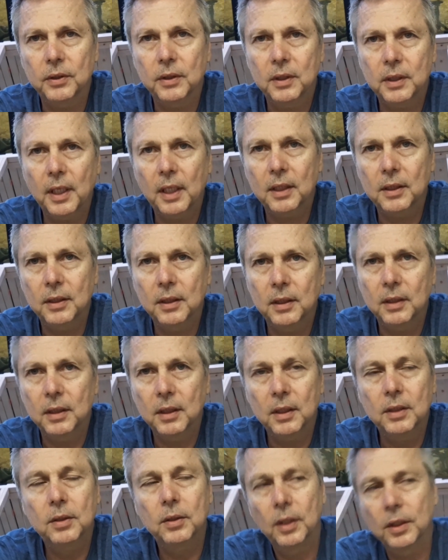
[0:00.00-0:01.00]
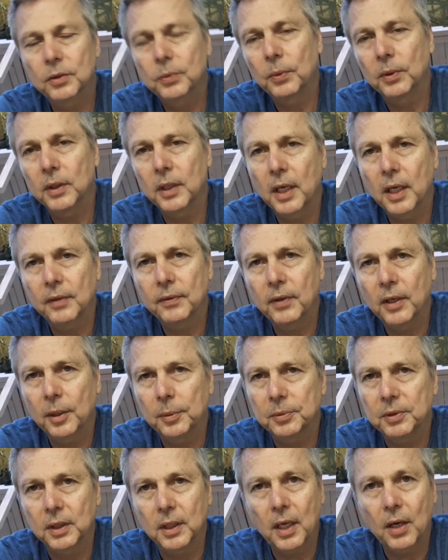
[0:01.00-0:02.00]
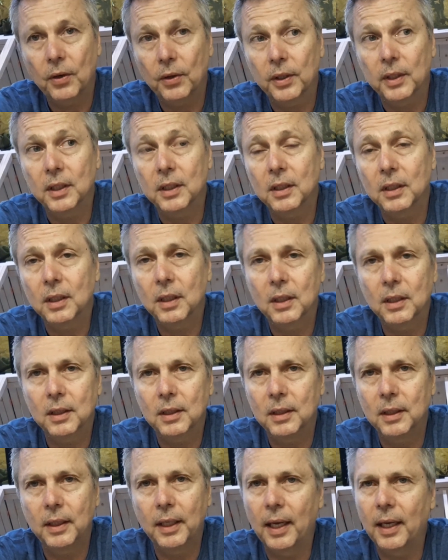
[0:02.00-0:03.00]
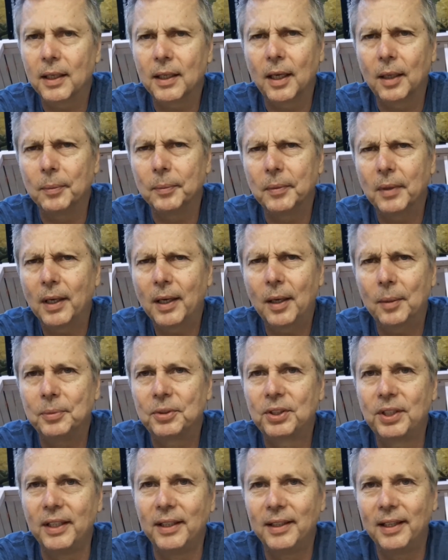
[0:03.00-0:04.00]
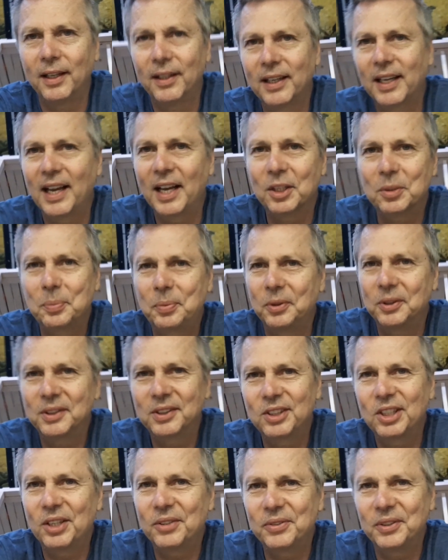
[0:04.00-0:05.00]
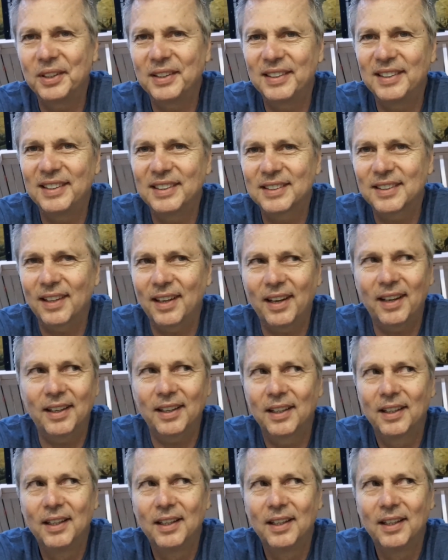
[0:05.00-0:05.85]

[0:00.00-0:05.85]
It's actually, it's 1.5 amps an hour, and now that I'm seeing other guys put stuff in, it's like